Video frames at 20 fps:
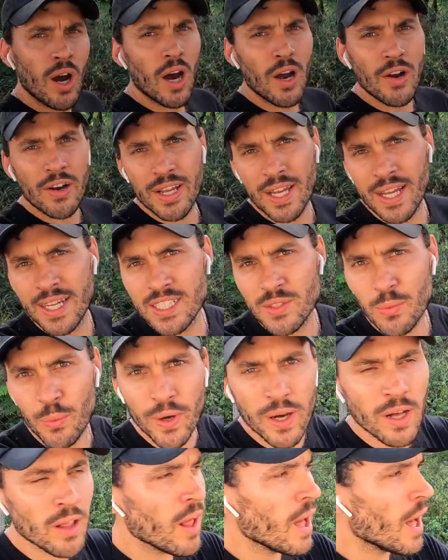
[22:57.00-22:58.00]
Alright guys,
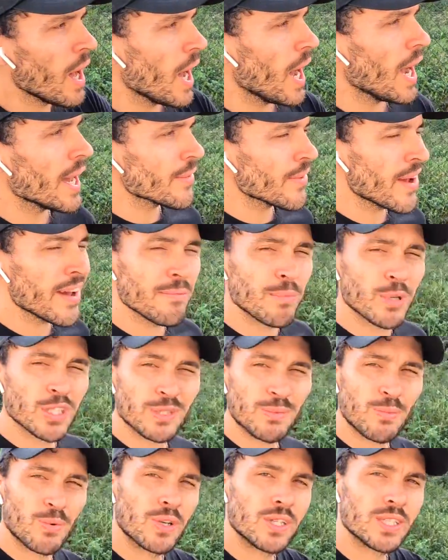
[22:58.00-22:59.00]
well, I don't have
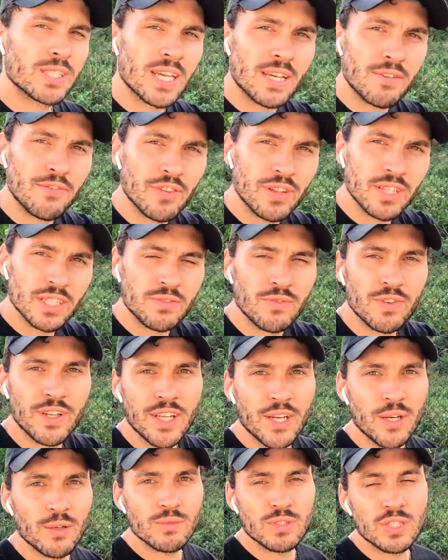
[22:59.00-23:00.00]
much more to say for this
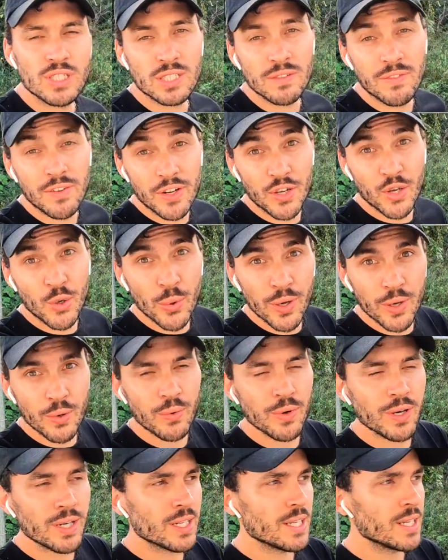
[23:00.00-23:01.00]
video. It was just a very
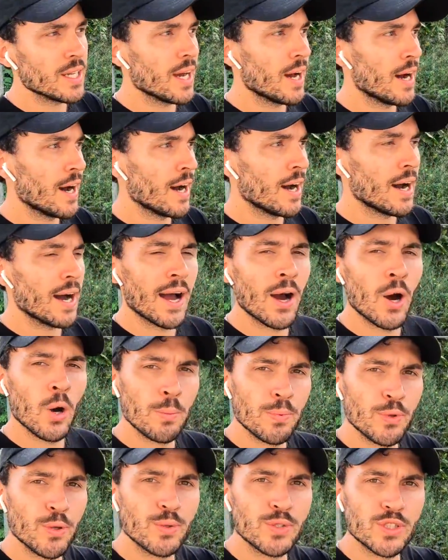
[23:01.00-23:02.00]
quick one. I
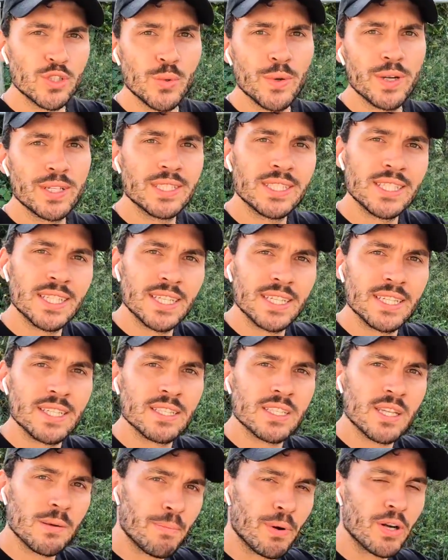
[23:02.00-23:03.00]
hope you enjoyed
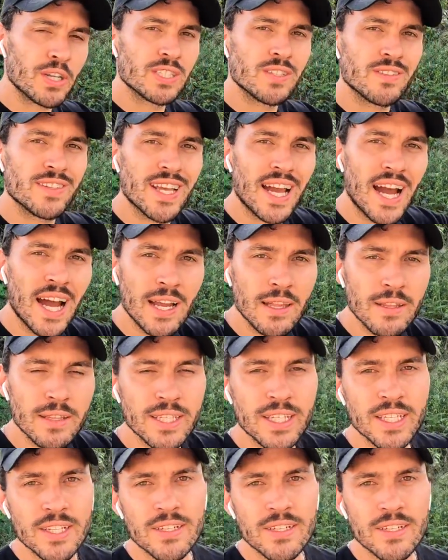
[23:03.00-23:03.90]
seeing some parts of the island